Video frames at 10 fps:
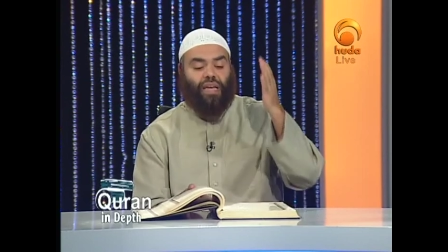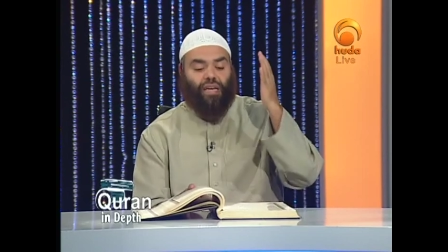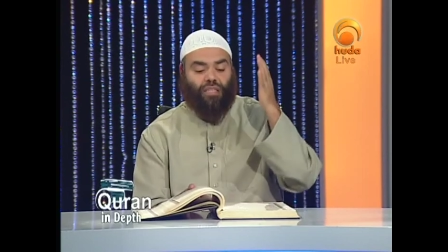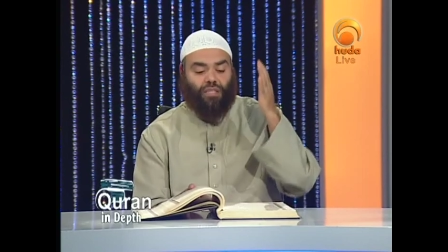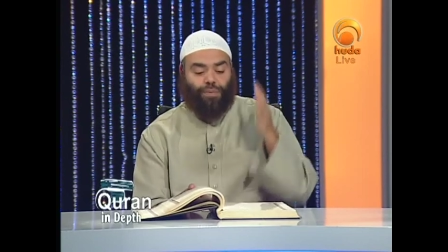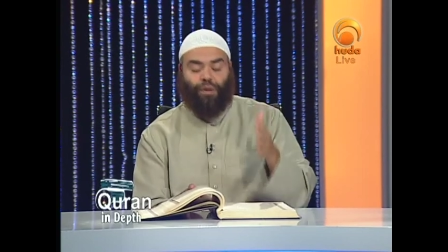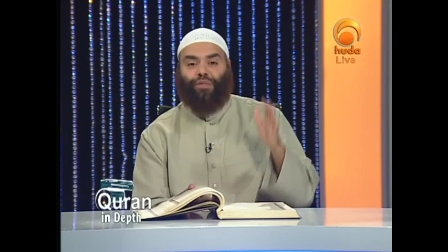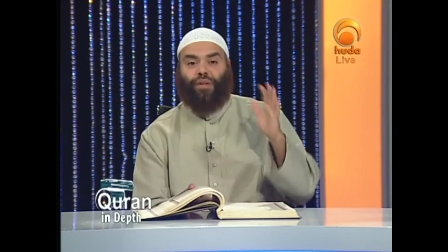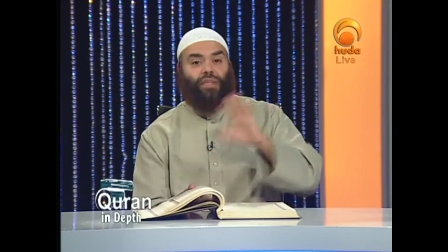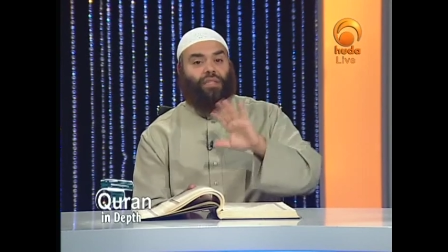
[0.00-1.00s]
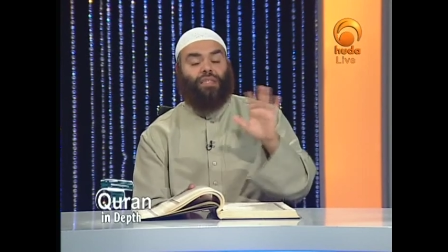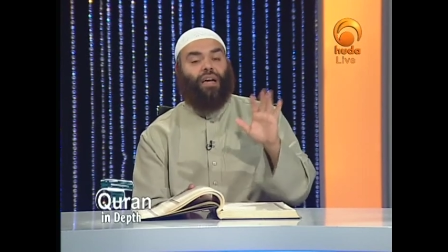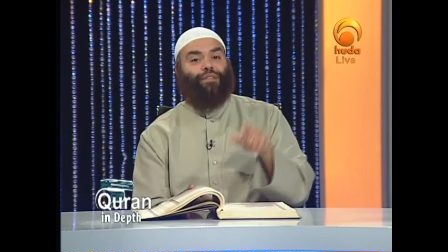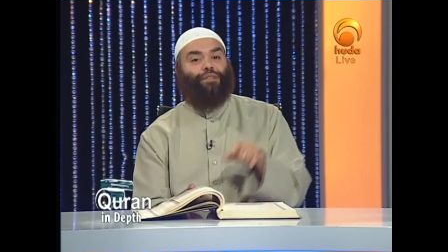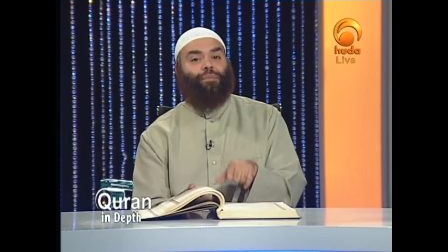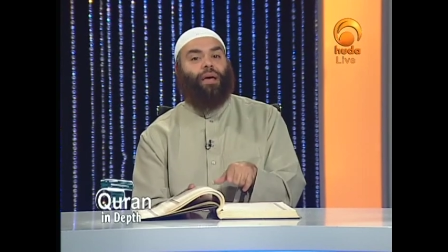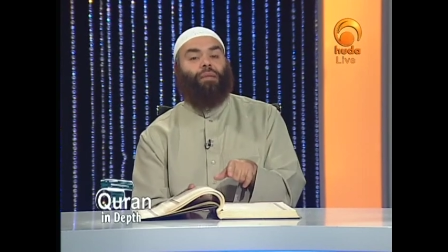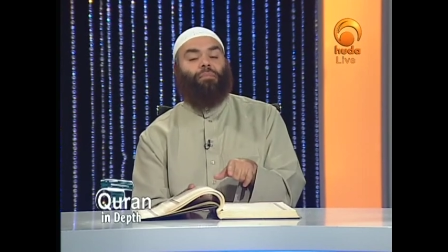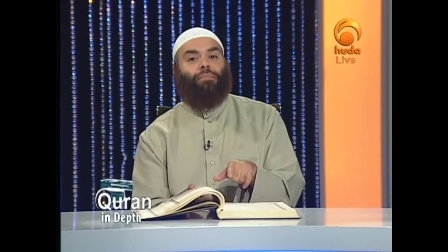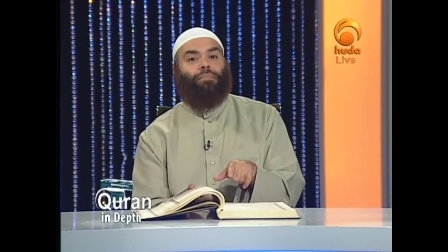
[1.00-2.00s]
It is perfect. It's not for
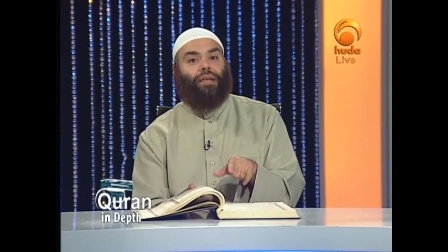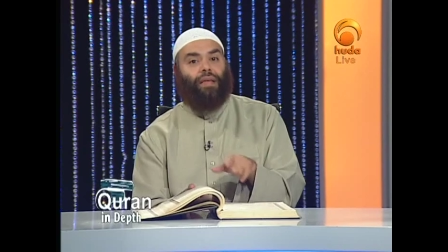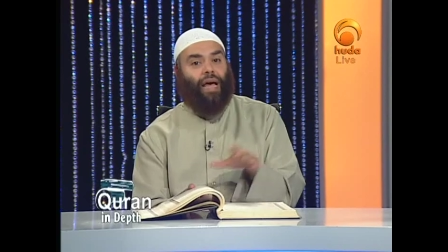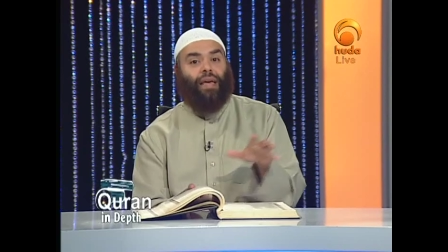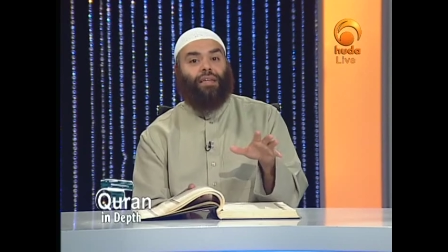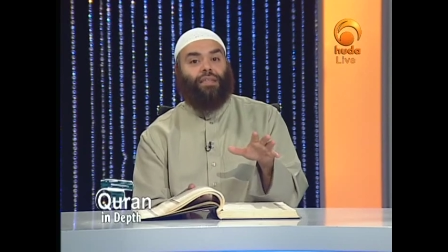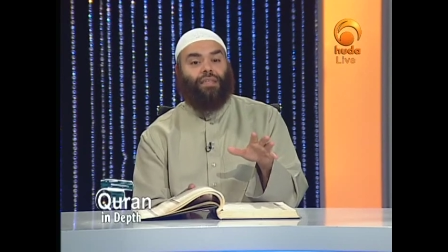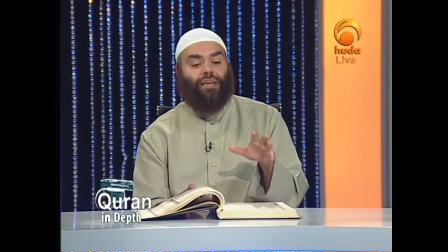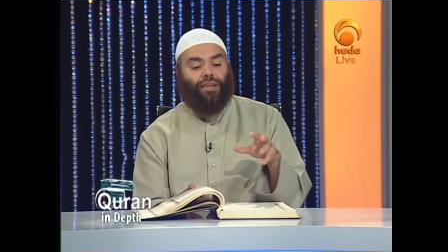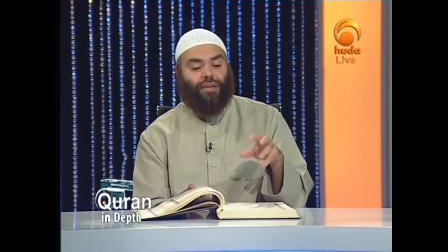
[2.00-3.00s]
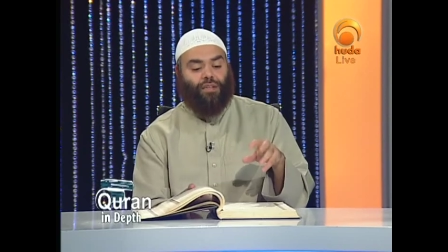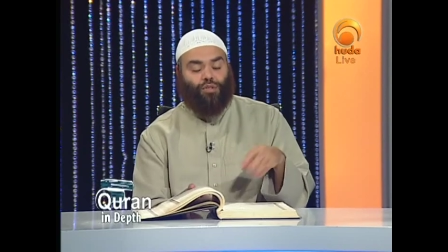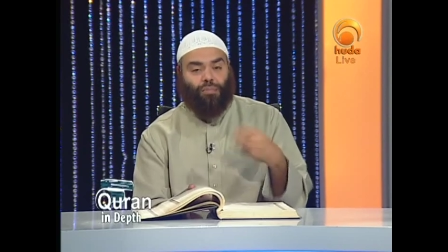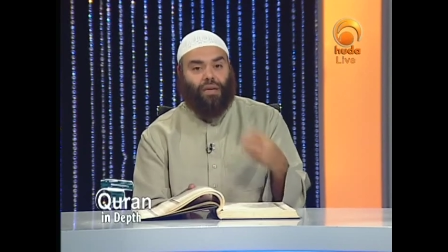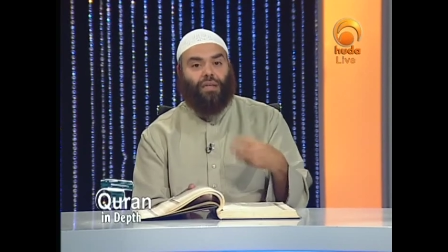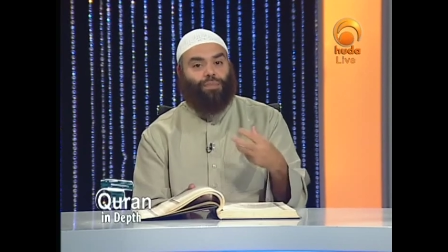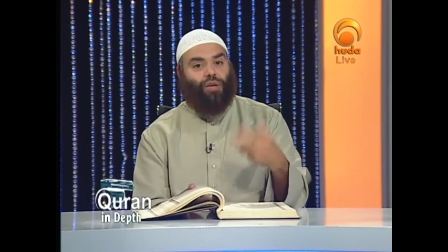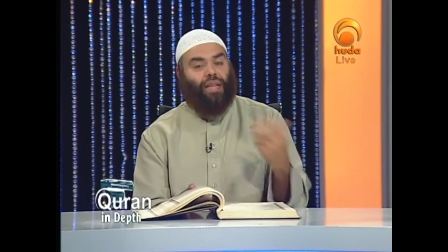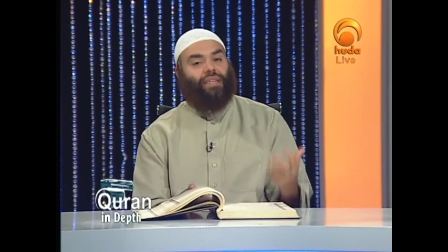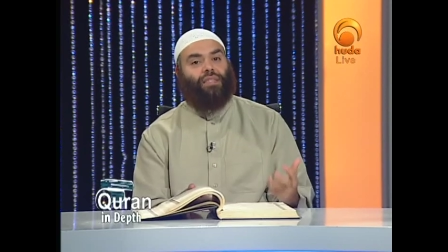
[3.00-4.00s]
mankind to
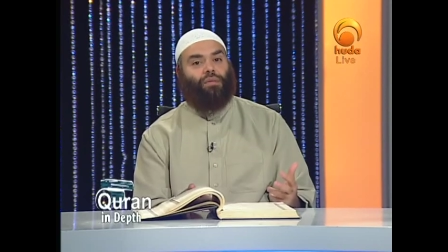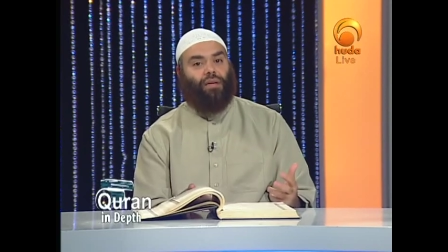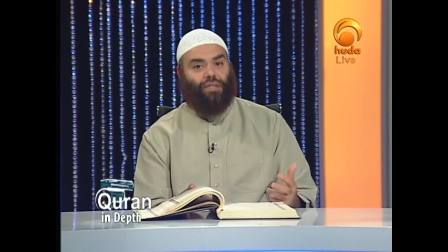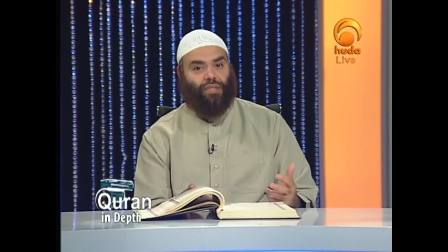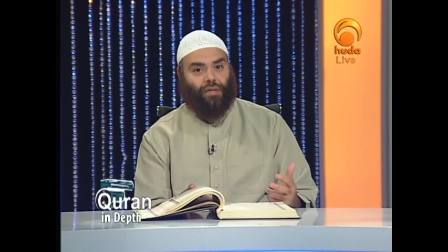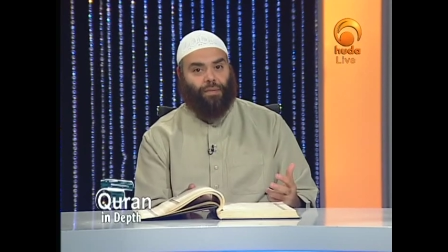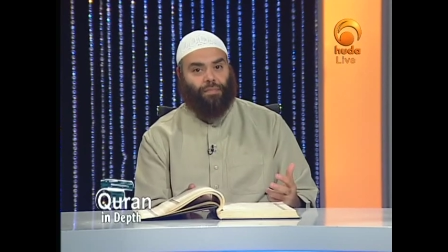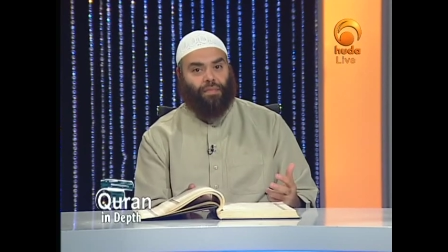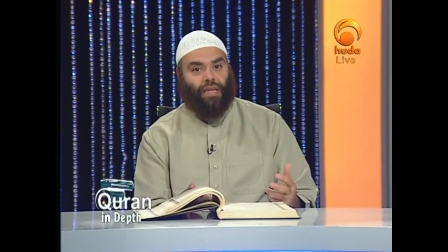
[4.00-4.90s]
manipulate the religion.